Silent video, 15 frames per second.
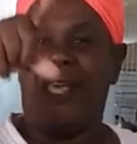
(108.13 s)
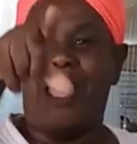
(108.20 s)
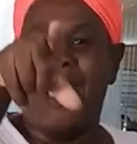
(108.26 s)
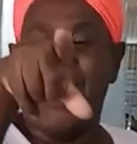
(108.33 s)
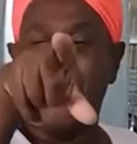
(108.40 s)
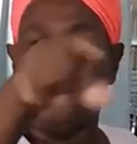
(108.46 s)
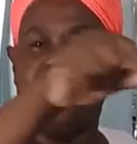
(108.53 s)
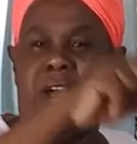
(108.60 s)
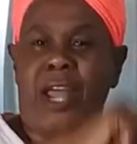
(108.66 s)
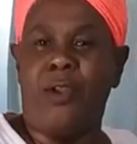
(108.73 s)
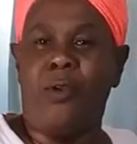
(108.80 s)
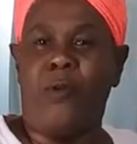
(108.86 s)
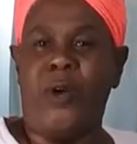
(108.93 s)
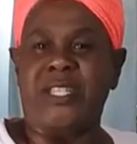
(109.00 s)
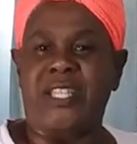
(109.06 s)

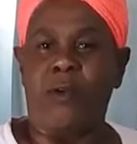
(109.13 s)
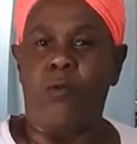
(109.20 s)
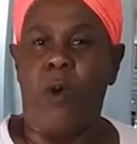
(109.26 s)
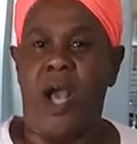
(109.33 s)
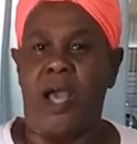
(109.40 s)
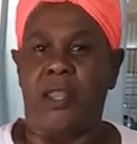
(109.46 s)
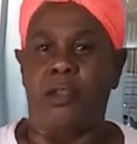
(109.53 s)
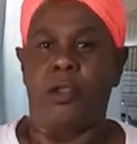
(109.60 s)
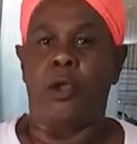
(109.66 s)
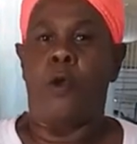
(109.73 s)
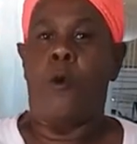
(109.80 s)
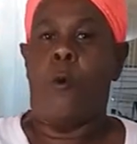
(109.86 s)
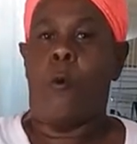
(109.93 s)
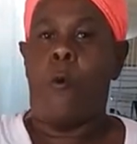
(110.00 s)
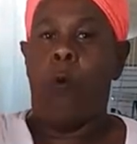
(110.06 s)
Adrian was the one
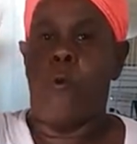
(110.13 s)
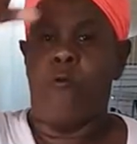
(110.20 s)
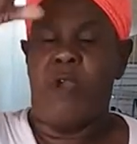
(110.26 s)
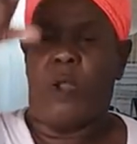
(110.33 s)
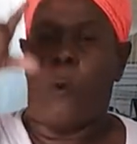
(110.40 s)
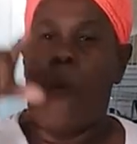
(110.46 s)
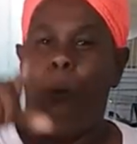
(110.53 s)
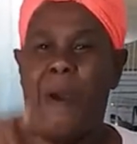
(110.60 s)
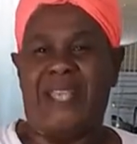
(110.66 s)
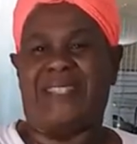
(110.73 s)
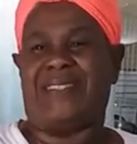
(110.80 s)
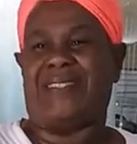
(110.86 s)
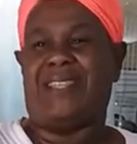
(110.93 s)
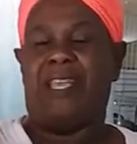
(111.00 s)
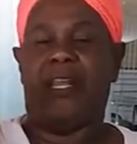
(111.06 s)
who
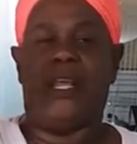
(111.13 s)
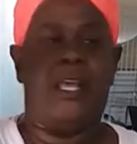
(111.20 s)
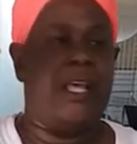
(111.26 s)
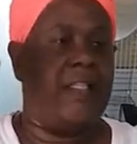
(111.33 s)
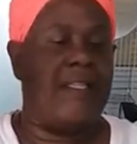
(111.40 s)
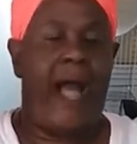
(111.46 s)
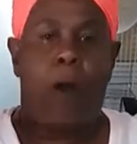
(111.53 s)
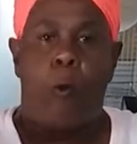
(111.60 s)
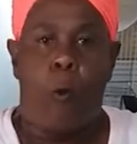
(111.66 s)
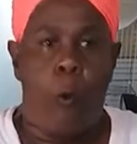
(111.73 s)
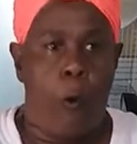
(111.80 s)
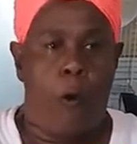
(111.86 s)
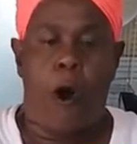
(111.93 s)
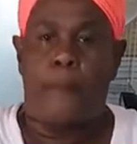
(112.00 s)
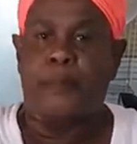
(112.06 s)
requested that
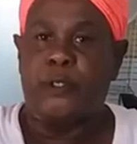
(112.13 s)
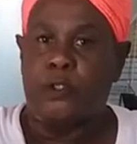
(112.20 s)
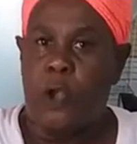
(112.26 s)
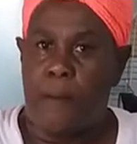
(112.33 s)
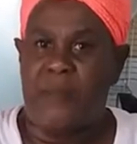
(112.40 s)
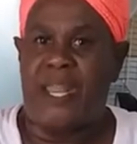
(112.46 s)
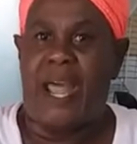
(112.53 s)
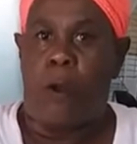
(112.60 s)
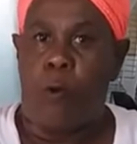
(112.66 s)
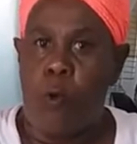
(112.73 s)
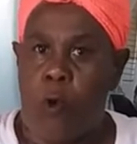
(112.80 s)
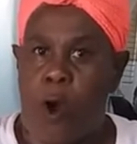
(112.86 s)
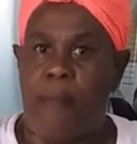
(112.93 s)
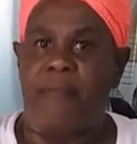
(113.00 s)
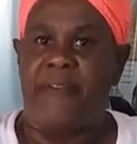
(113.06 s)
cook up something, that
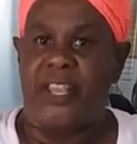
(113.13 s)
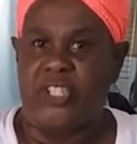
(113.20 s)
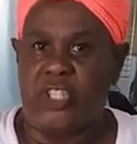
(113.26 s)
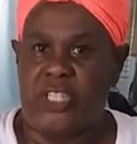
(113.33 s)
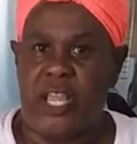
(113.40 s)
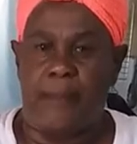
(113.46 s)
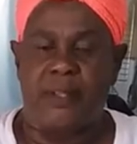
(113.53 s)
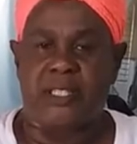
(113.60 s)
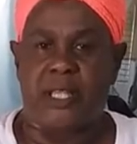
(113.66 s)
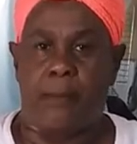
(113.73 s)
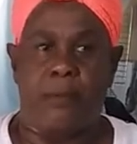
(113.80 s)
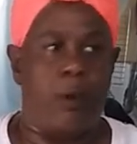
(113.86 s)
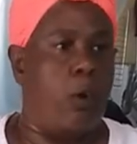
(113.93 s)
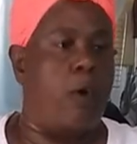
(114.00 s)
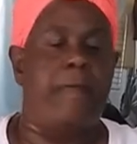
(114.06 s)
cook up vegetables,
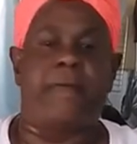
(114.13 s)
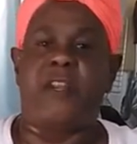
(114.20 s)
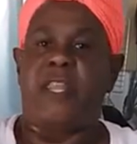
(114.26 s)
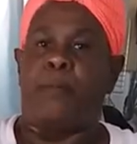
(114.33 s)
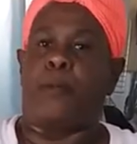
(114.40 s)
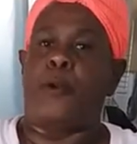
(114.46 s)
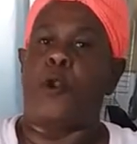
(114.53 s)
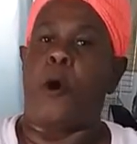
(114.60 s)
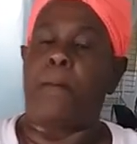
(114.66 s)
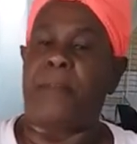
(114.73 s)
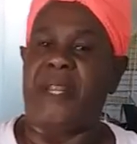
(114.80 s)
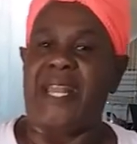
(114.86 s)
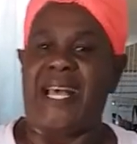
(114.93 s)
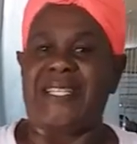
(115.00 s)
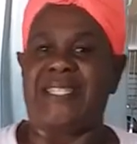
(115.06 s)
something that will dip with
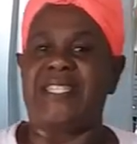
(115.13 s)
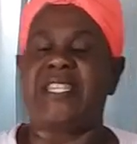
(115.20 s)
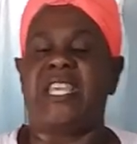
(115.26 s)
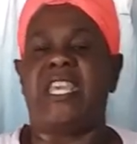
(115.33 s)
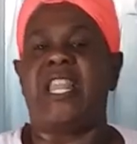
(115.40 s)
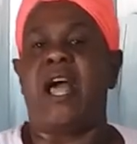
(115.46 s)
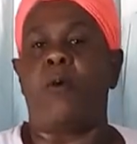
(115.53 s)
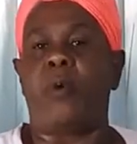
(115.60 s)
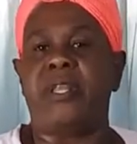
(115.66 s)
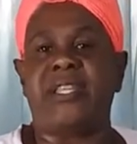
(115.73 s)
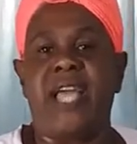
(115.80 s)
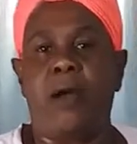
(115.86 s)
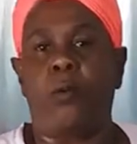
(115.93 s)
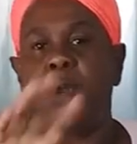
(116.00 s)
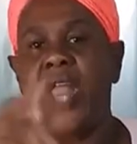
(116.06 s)
dumpling and something in. I
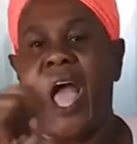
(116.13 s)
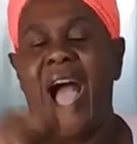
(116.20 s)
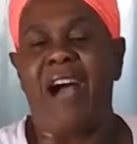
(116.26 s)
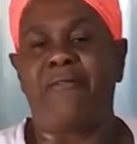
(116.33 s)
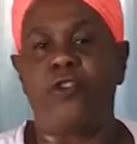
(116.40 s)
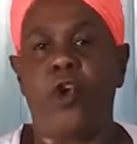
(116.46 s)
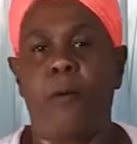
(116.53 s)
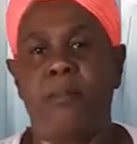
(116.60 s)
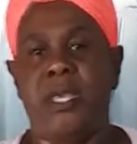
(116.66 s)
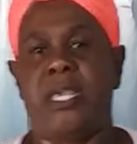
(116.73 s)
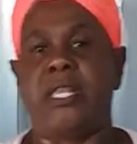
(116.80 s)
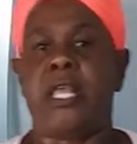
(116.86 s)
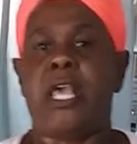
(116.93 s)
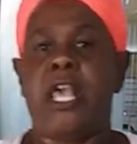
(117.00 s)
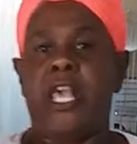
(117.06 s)
went out with an abdomen.